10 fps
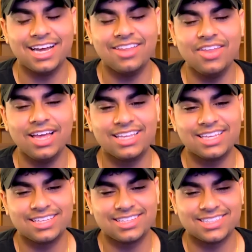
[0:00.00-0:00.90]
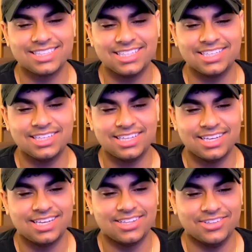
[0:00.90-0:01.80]
And like it
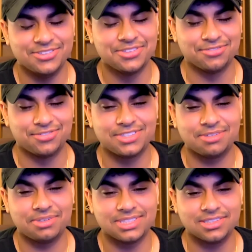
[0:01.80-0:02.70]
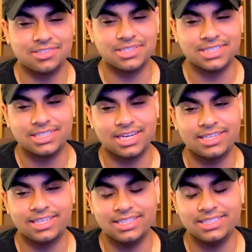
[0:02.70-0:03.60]
was the first time I was like, "Okay, I
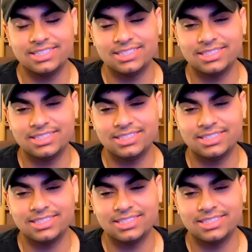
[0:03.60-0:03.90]
get it."